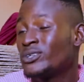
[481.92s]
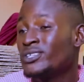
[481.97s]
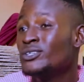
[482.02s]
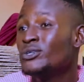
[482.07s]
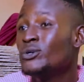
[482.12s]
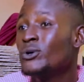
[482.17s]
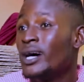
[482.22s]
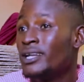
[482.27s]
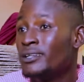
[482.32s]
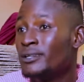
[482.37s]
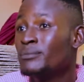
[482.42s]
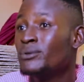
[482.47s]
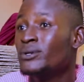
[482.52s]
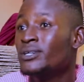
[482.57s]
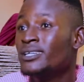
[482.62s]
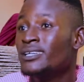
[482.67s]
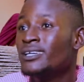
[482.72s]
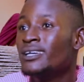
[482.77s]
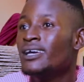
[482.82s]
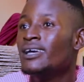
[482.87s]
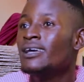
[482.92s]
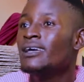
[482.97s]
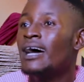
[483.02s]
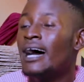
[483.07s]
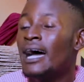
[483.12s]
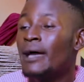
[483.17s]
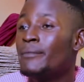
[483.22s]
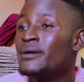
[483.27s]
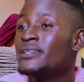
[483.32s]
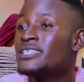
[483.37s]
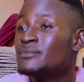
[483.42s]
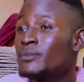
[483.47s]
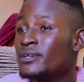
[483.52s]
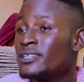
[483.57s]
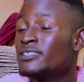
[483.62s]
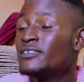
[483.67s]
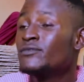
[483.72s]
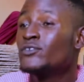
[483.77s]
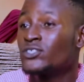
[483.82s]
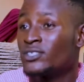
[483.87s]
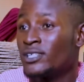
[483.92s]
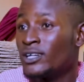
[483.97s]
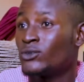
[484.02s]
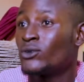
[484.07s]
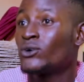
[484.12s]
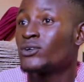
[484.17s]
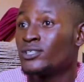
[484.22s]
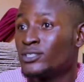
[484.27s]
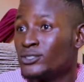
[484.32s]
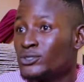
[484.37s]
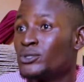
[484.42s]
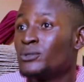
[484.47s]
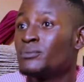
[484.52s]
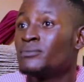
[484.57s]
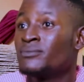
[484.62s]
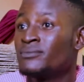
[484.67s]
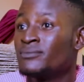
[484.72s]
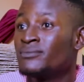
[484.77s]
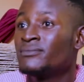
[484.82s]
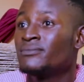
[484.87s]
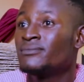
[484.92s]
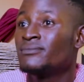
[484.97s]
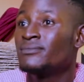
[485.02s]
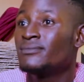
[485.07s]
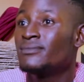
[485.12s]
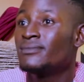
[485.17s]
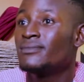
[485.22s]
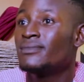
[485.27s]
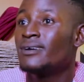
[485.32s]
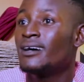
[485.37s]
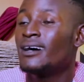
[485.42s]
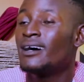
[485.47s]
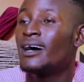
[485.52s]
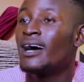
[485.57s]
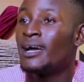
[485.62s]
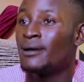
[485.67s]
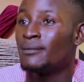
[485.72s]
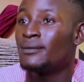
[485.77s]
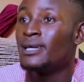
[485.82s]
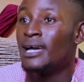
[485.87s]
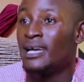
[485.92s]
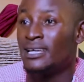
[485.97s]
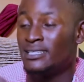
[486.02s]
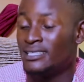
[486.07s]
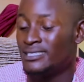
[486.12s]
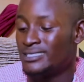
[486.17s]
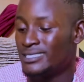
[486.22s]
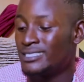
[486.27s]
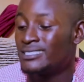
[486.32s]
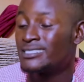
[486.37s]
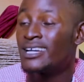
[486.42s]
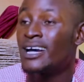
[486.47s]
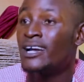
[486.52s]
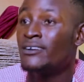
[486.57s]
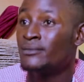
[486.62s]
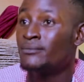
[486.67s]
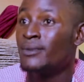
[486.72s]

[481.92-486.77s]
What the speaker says: E.O. Adeboye, I made his money devotional talking drum. And it's carrying